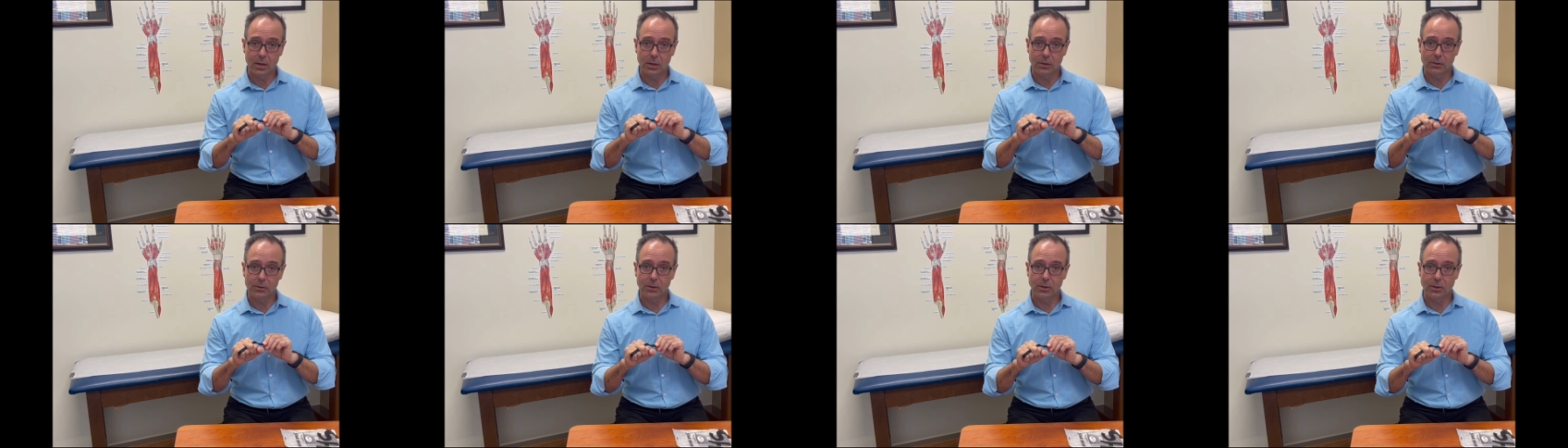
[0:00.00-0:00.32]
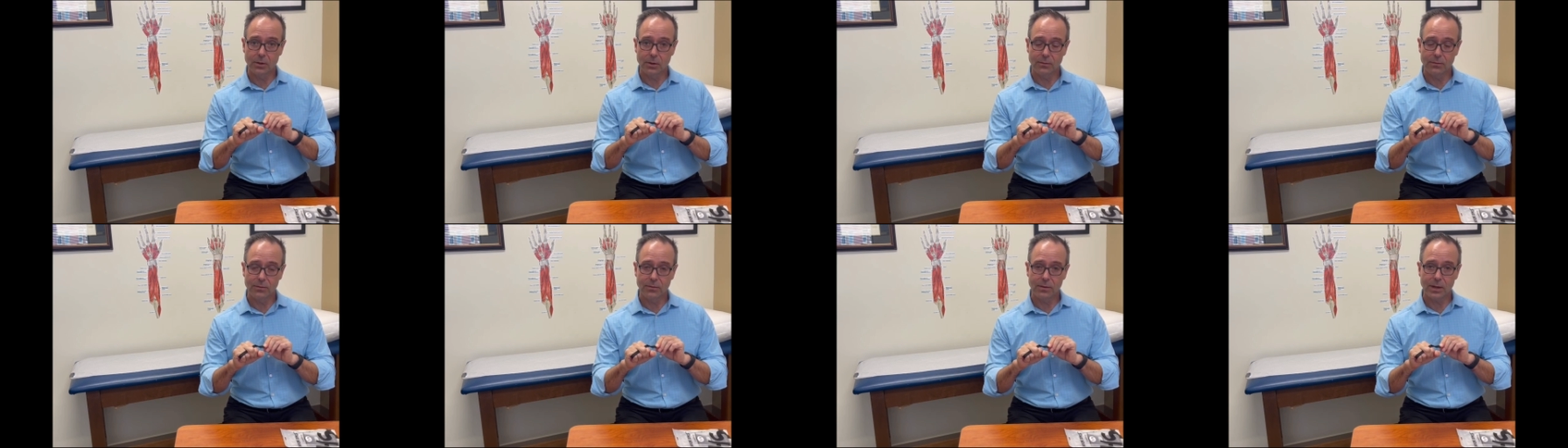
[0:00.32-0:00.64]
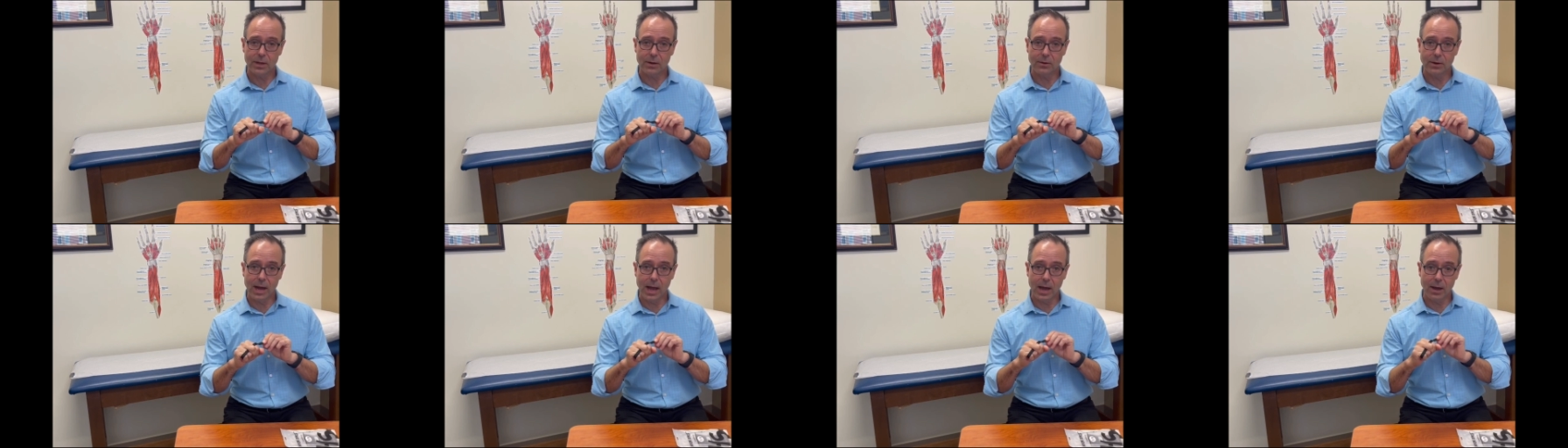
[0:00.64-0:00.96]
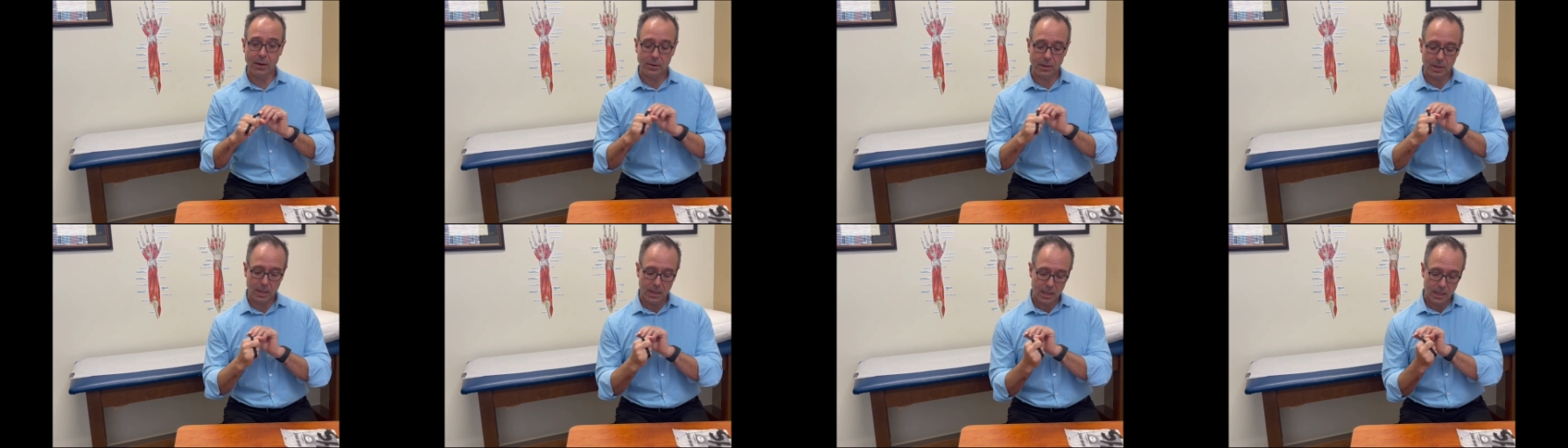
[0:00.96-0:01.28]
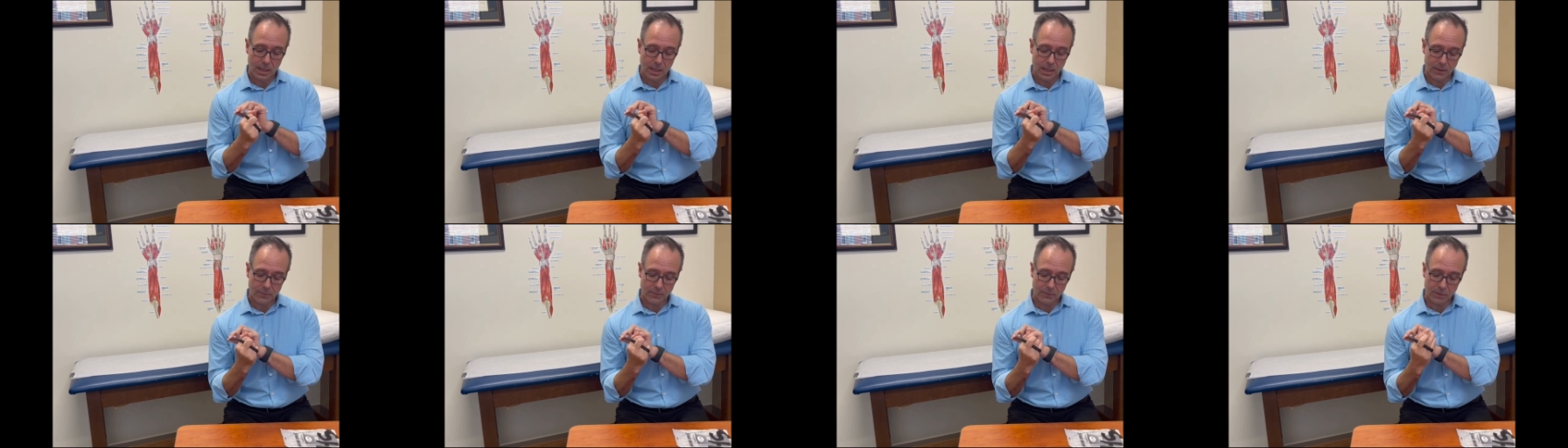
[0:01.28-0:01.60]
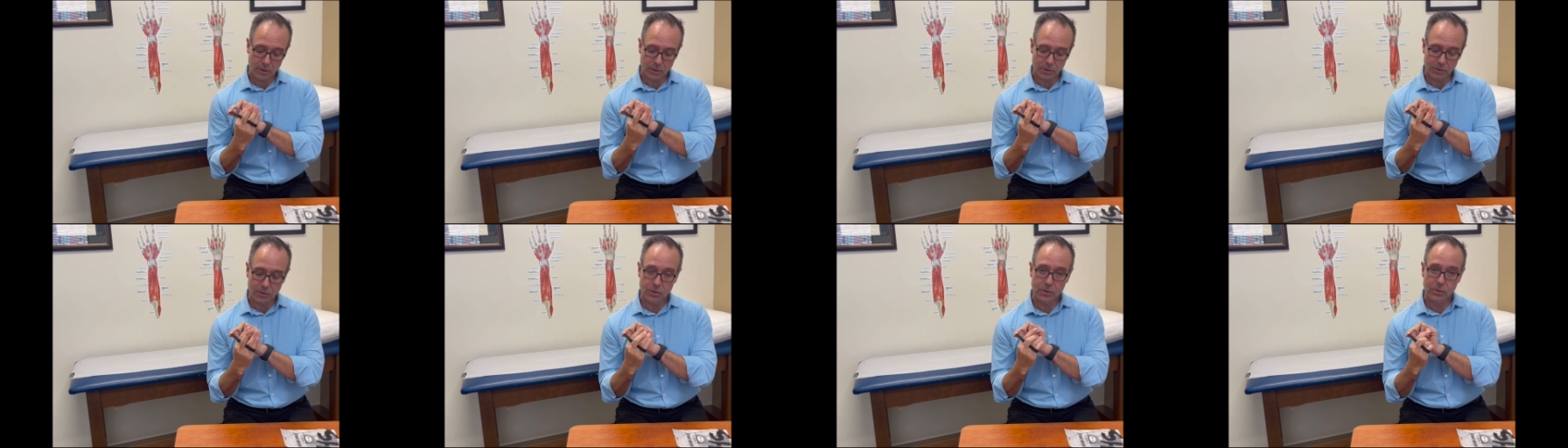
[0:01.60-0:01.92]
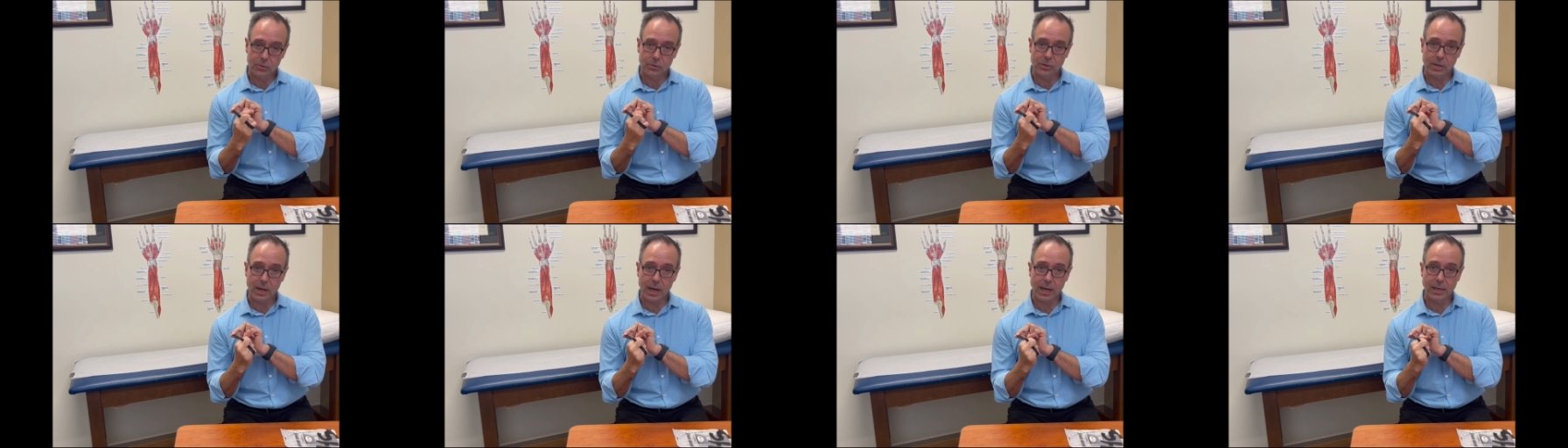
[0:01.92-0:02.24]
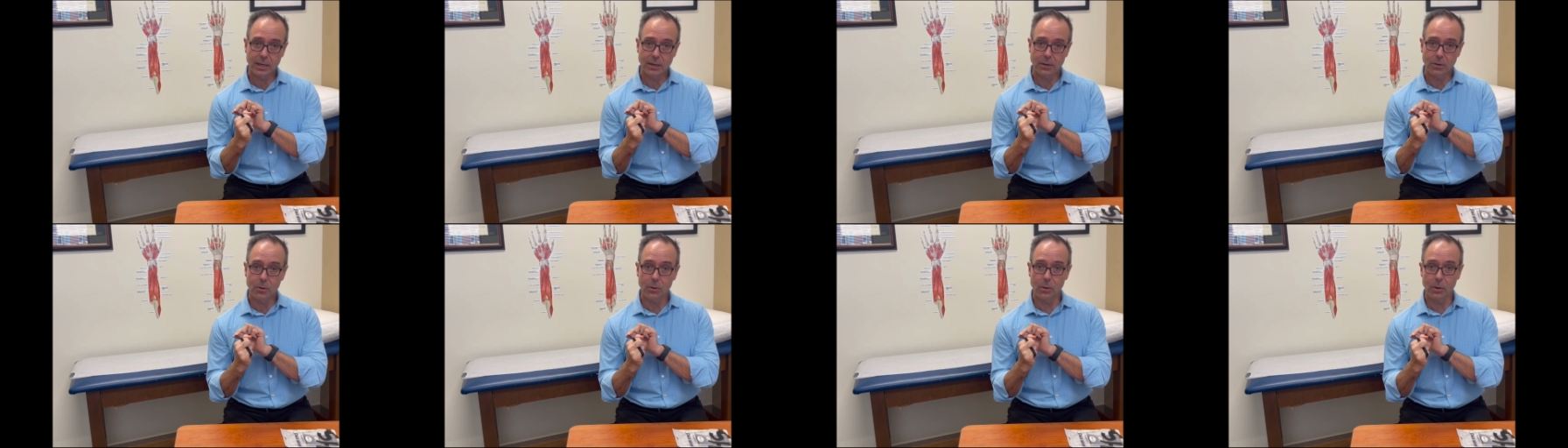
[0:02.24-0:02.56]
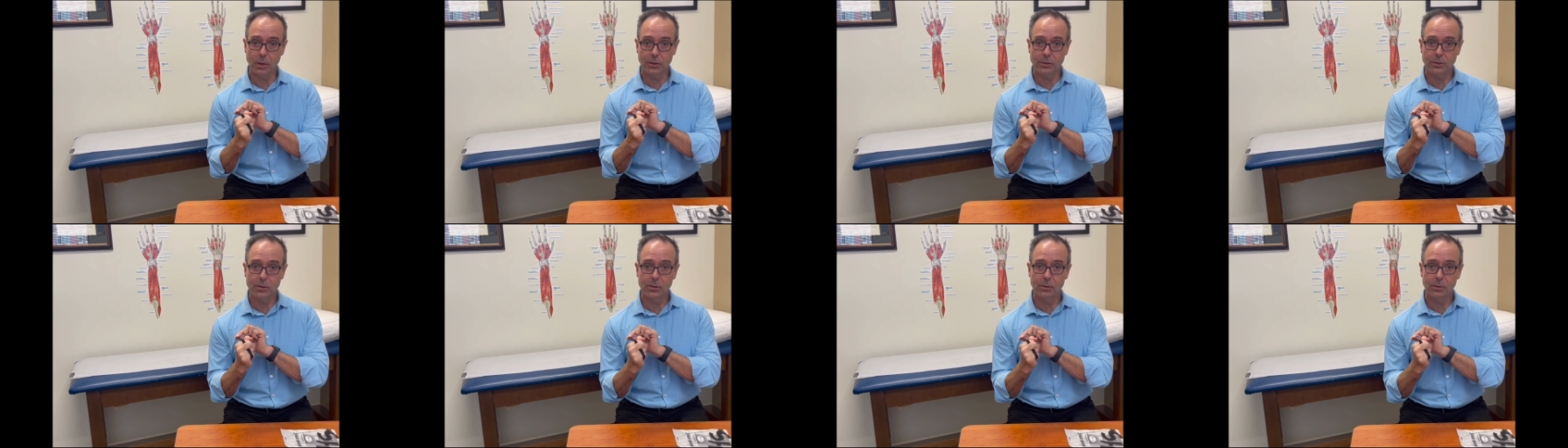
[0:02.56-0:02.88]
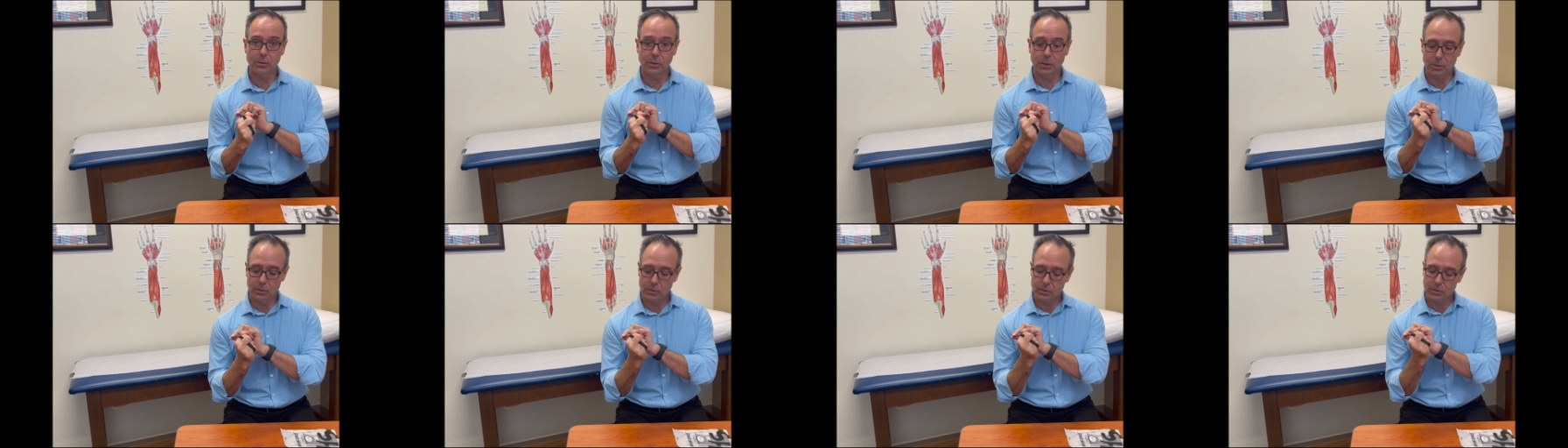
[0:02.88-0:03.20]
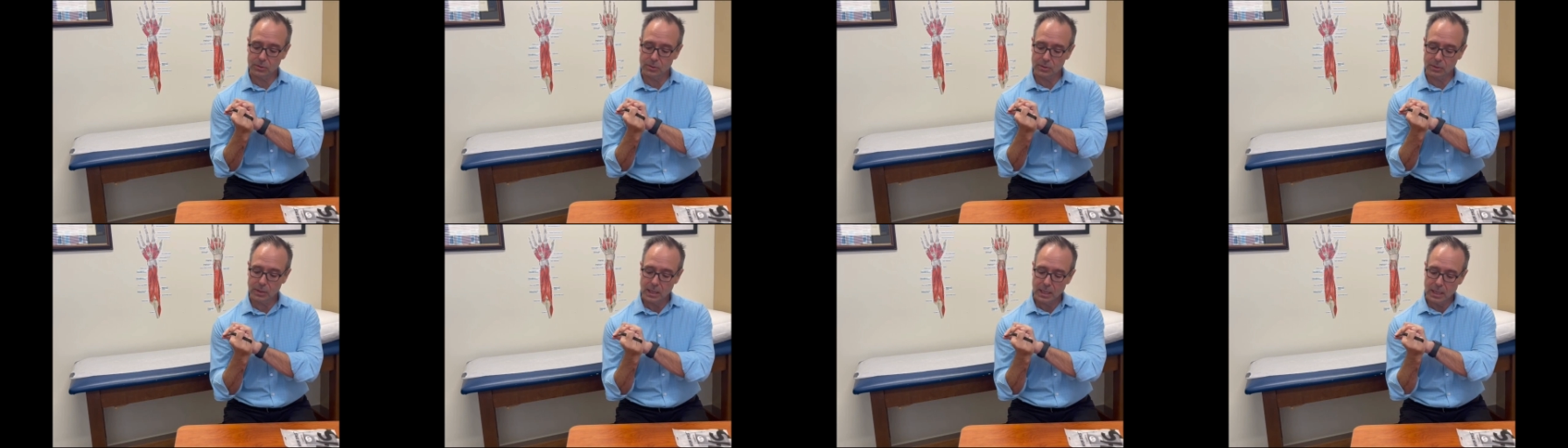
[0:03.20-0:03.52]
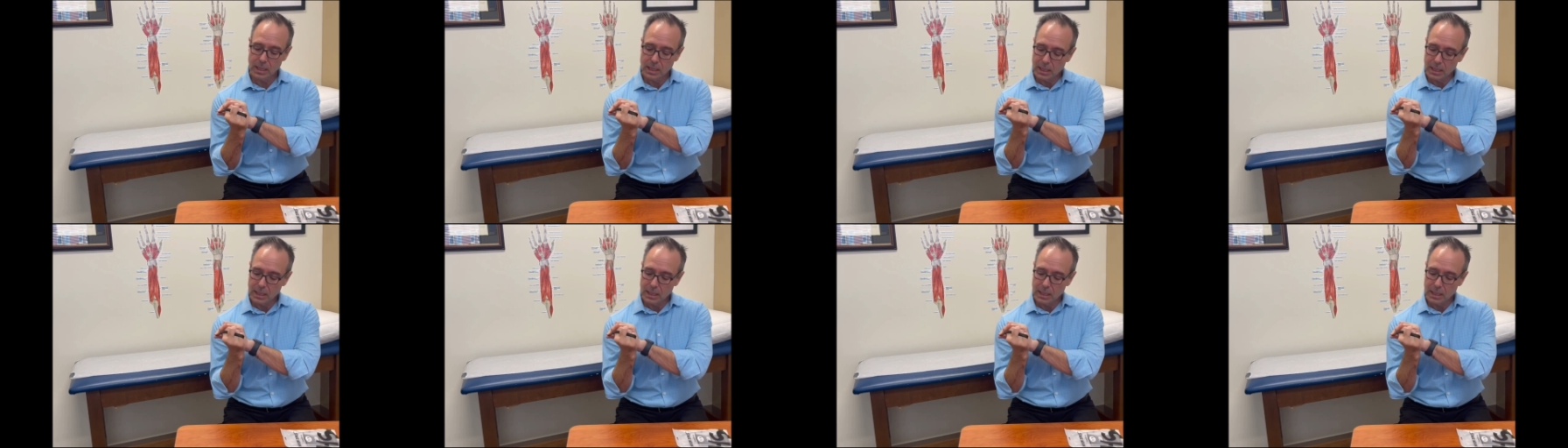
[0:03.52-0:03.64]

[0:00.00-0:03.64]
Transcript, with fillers: So you can figure out if you're too tight or too loose.